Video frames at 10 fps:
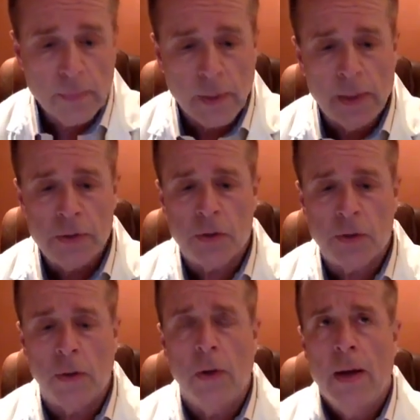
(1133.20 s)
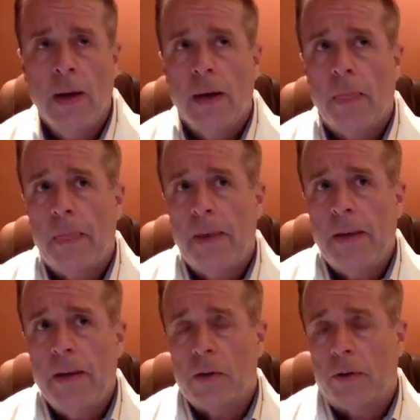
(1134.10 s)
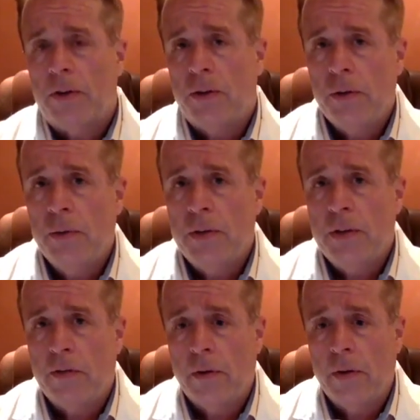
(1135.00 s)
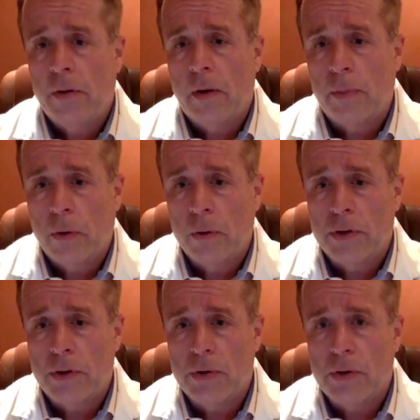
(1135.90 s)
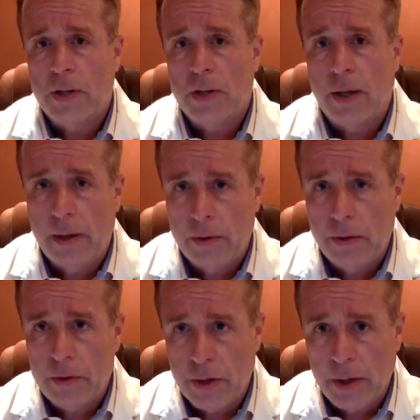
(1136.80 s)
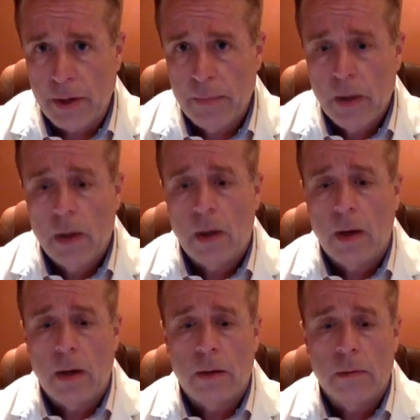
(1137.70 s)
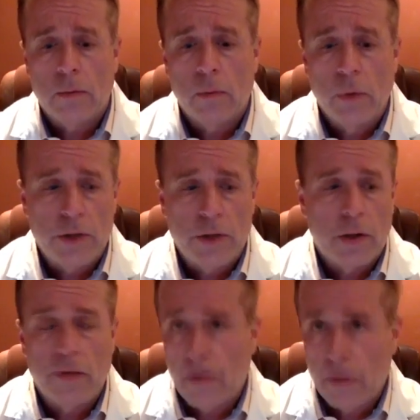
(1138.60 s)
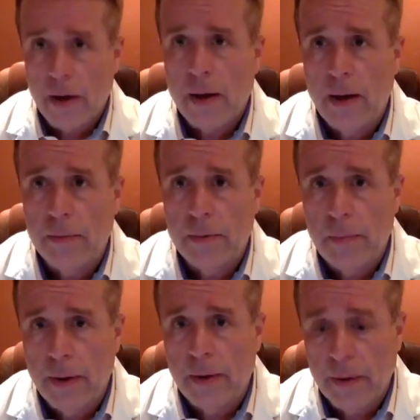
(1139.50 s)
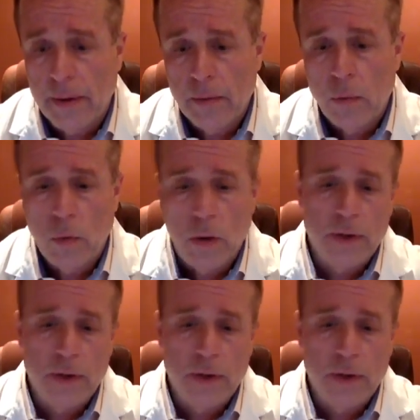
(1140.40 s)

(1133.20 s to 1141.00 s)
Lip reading: And so these are 2 different approaches to energy, which are very complementary. One is